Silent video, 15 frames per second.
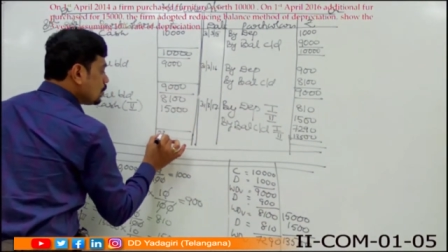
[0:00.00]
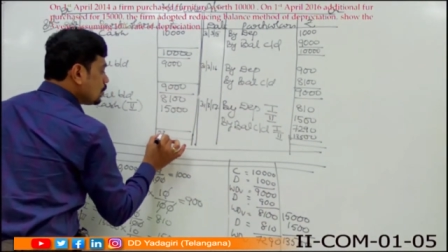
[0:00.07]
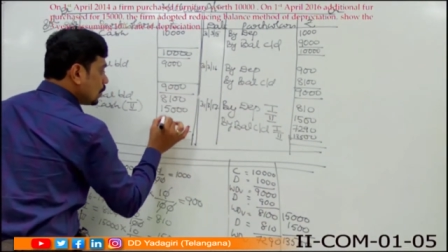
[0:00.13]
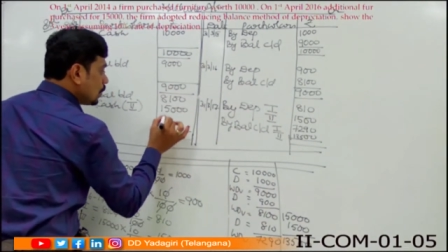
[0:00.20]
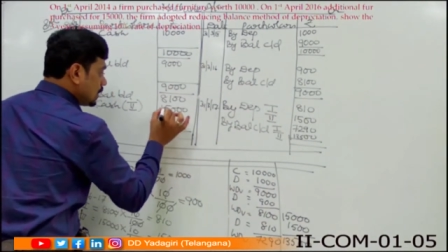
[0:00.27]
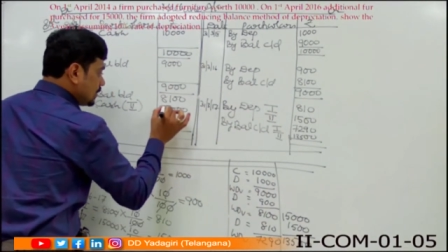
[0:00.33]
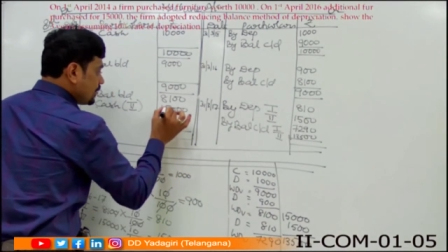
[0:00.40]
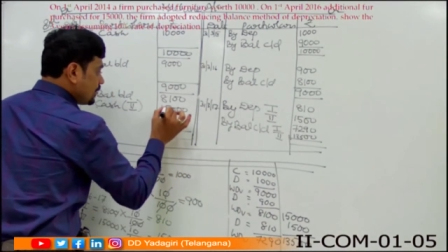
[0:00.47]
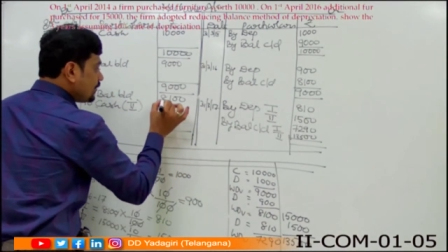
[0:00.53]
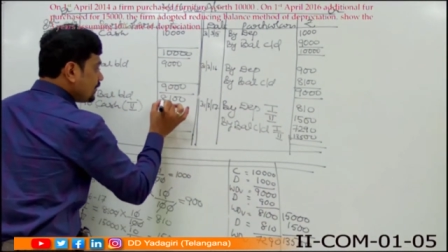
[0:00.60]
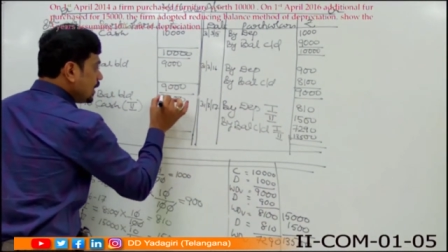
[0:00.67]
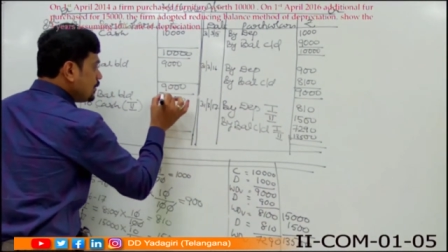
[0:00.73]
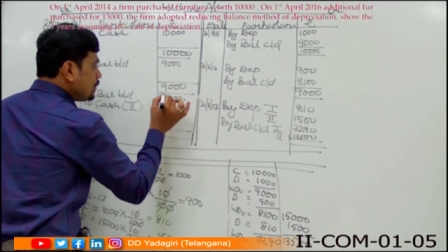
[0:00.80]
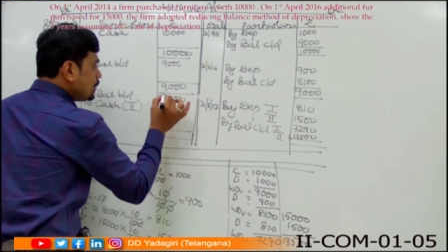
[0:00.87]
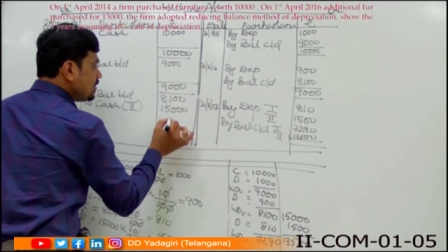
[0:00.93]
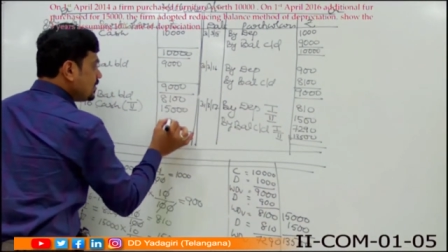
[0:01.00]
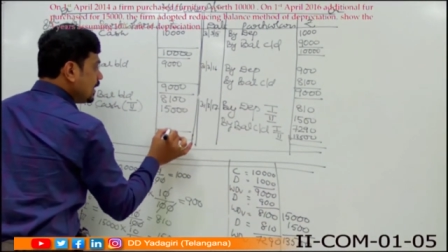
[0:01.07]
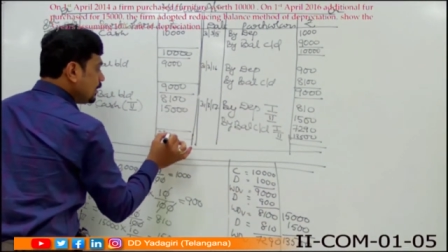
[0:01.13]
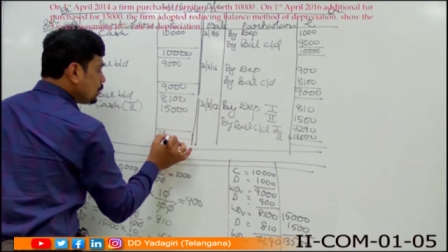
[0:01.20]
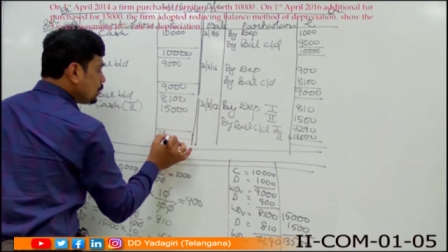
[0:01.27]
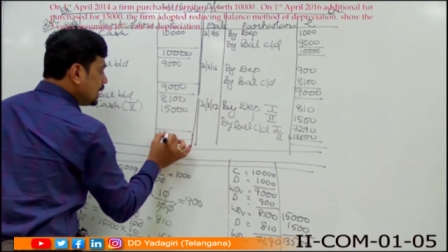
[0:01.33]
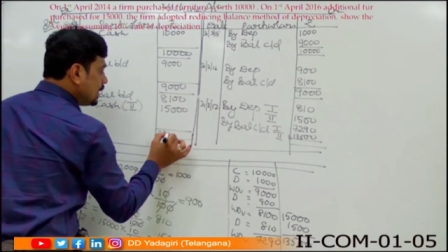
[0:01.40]
Sorry, fifteen plus
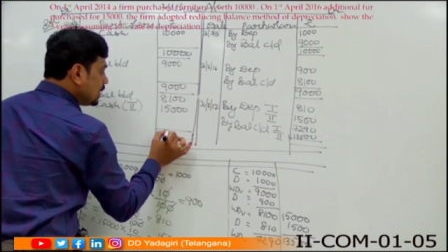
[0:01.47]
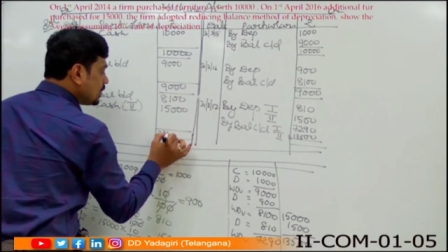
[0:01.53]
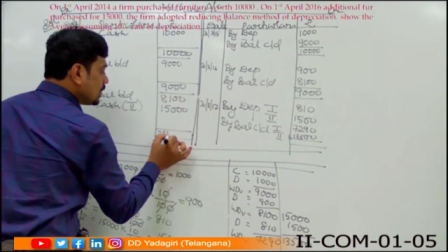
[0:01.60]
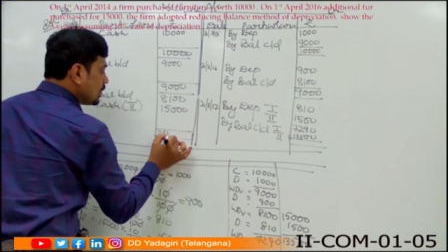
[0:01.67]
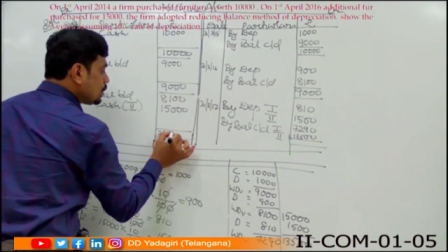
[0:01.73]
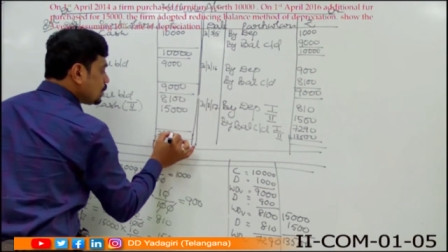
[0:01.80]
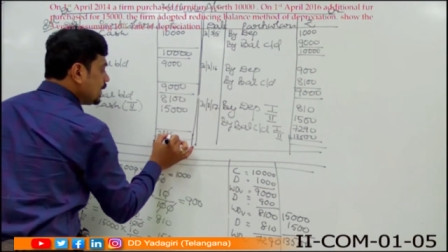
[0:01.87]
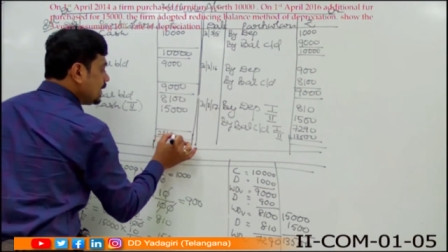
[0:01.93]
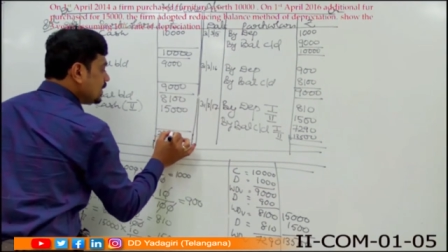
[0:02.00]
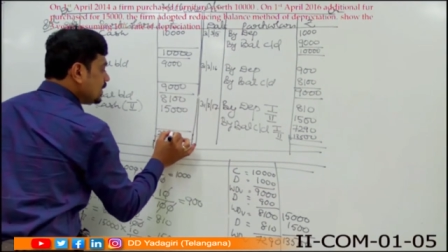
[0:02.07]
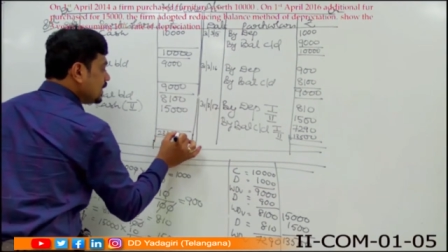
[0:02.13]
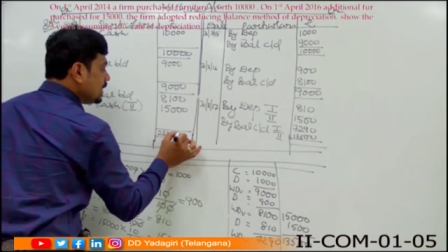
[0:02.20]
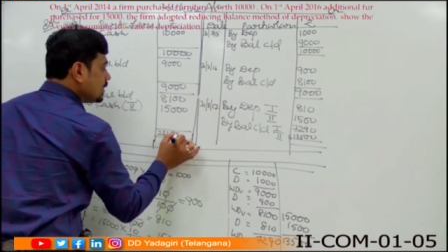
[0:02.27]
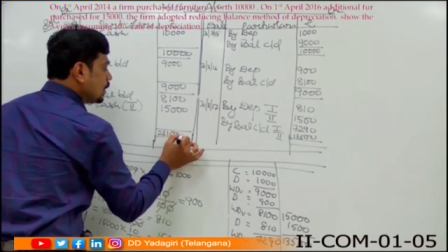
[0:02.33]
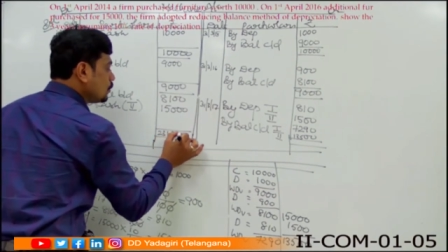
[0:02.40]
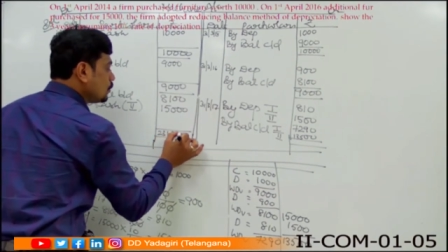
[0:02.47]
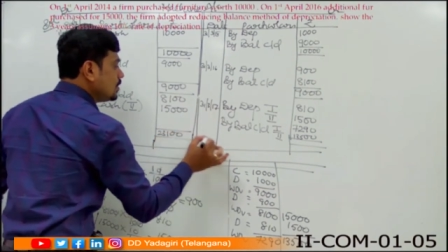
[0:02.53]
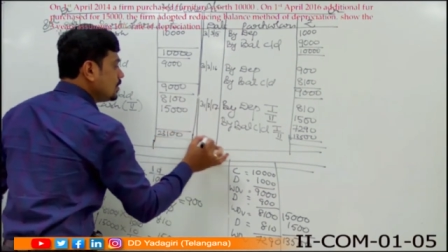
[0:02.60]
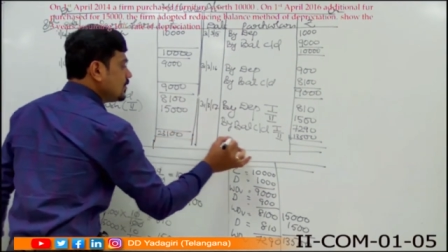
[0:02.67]
eight, twenty-three. twenty-three thousand